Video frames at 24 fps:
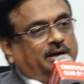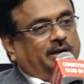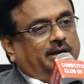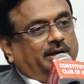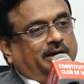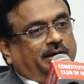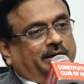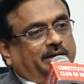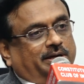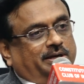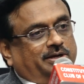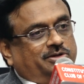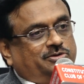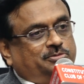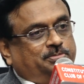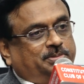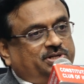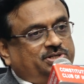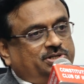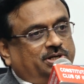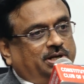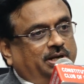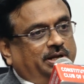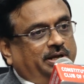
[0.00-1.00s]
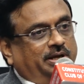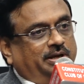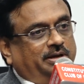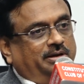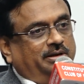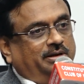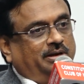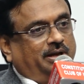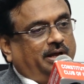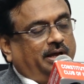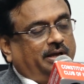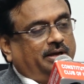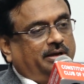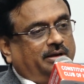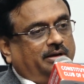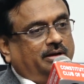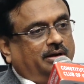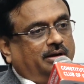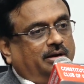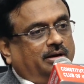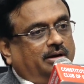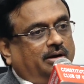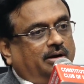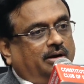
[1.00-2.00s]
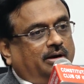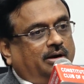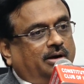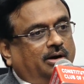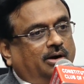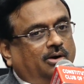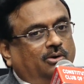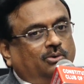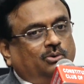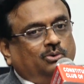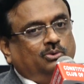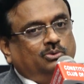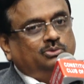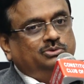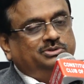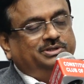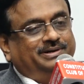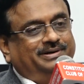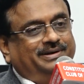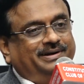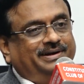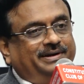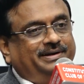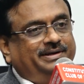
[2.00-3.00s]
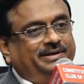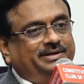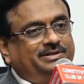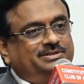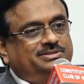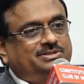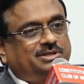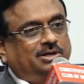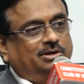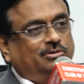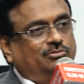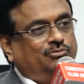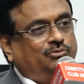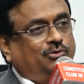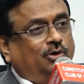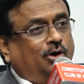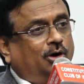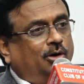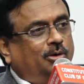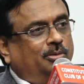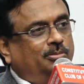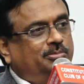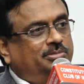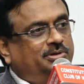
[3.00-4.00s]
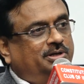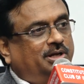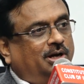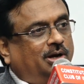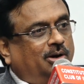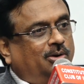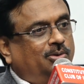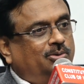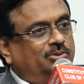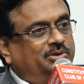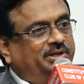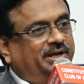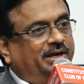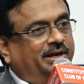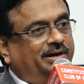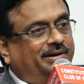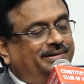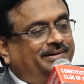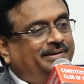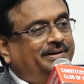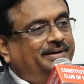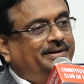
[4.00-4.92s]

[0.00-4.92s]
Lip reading: especially like how the treaties are formed, how they are,